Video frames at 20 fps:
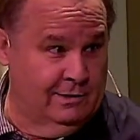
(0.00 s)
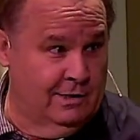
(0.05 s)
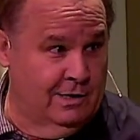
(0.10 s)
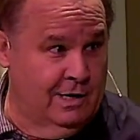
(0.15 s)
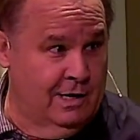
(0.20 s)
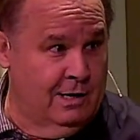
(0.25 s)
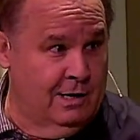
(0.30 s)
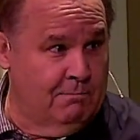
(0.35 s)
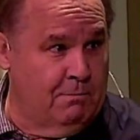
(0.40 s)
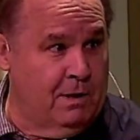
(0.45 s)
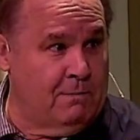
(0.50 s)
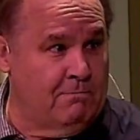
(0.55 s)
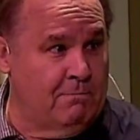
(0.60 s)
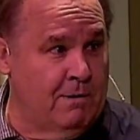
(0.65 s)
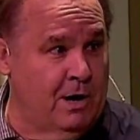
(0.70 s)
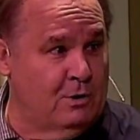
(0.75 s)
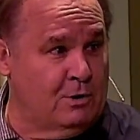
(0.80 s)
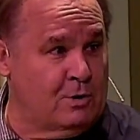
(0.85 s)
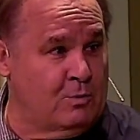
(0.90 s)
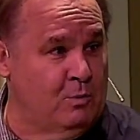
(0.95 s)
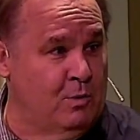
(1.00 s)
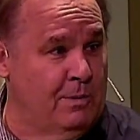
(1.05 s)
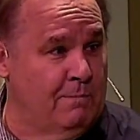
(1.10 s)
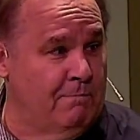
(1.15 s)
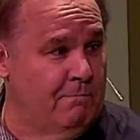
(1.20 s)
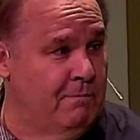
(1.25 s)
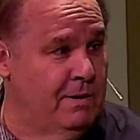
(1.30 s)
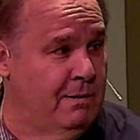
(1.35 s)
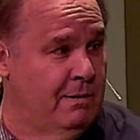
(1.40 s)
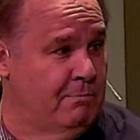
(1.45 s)
But most
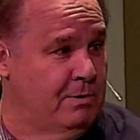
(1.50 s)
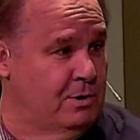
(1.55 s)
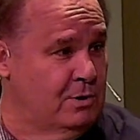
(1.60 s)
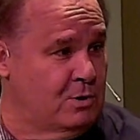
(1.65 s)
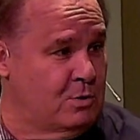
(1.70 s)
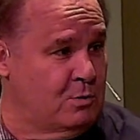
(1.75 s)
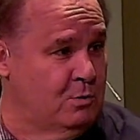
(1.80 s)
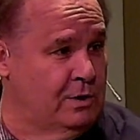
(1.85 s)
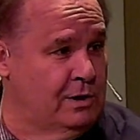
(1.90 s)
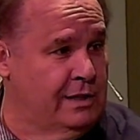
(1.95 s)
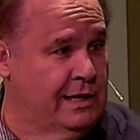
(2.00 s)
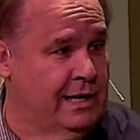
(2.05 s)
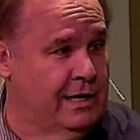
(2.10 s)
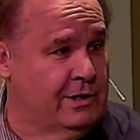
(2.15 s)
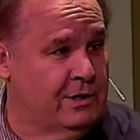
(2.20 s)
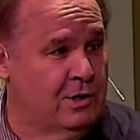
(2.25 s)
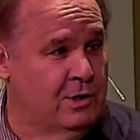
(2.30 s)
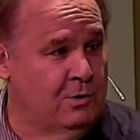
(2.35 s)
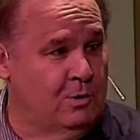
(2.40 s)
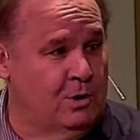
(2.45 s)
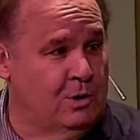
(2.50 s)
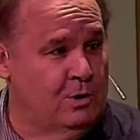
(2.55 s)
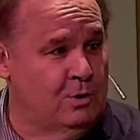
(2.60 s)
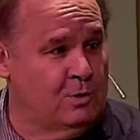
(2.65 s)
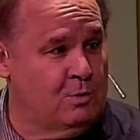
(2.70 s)
members would let you use